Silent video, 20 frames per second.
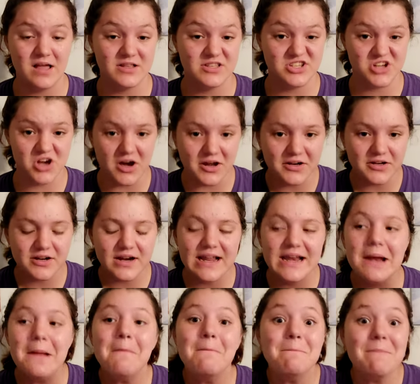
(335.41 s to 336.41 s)
daughter, and
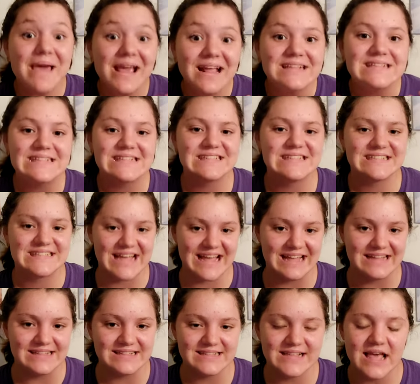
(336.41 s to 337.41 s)
it made
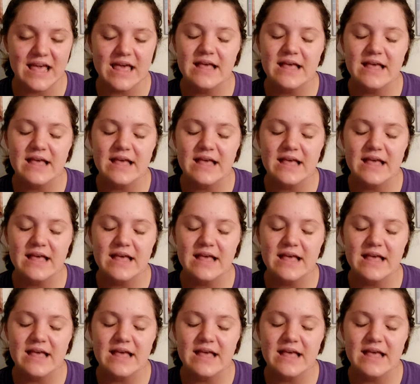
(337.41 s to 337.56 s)
sense.